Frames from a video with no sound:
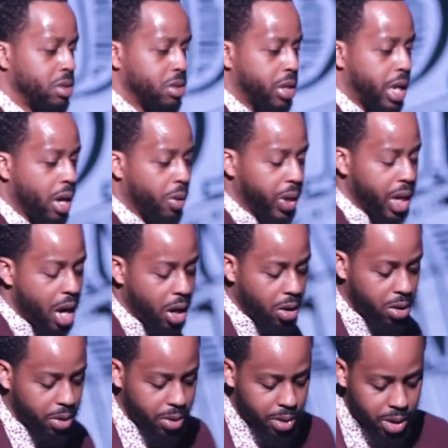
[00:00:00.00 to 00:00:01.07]
So here we
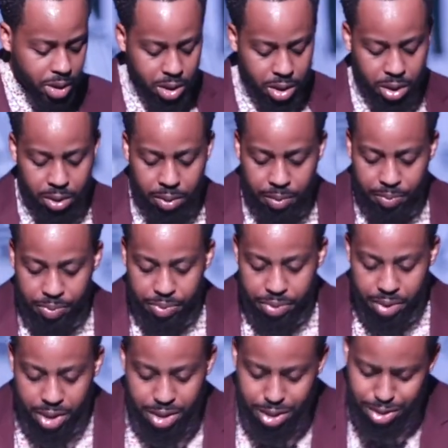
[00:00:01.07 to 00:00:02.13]
go.
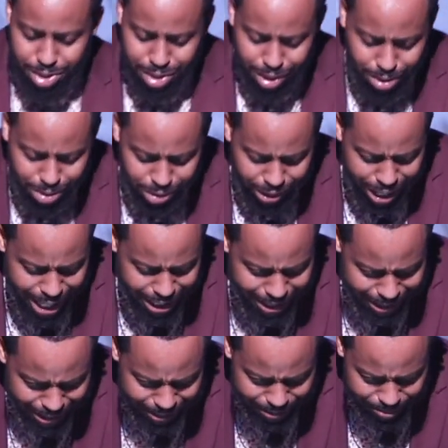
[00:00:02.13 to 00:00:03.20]
This is so
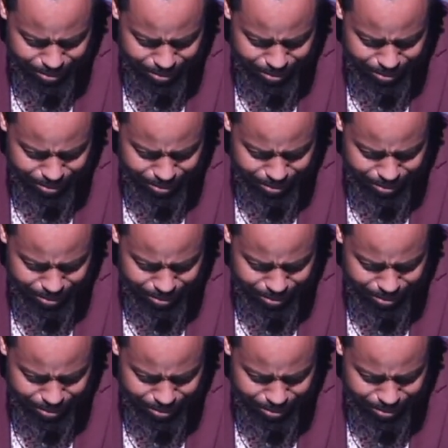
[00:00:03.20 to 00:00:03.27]
great.